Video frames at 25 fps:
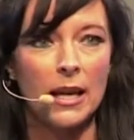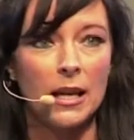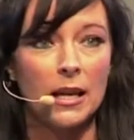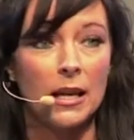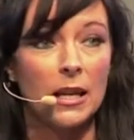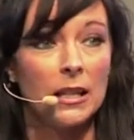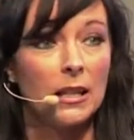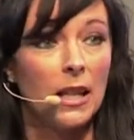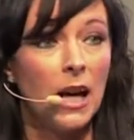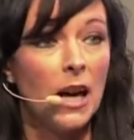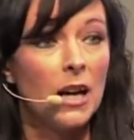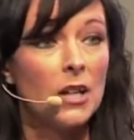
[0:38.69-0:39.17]
a
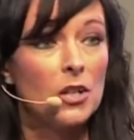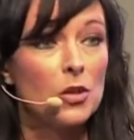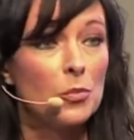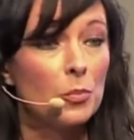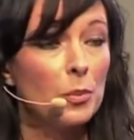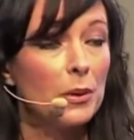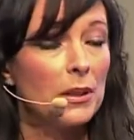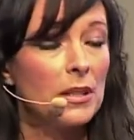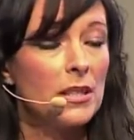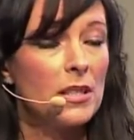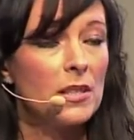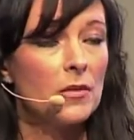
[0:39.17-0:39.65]
large
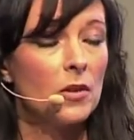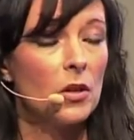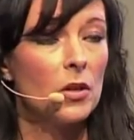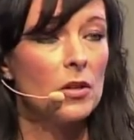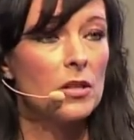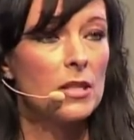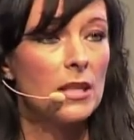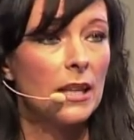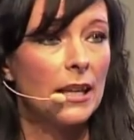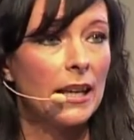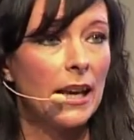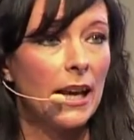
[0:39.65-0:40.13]
police
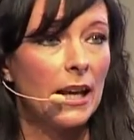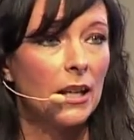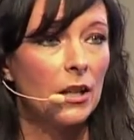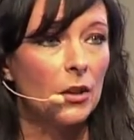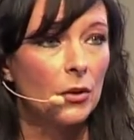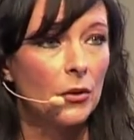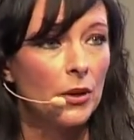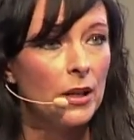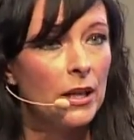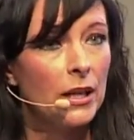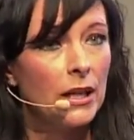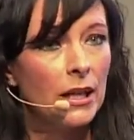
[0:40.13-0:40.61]
force in
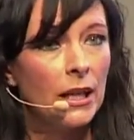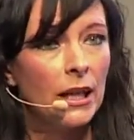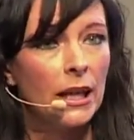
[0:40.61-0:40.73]
Calgary.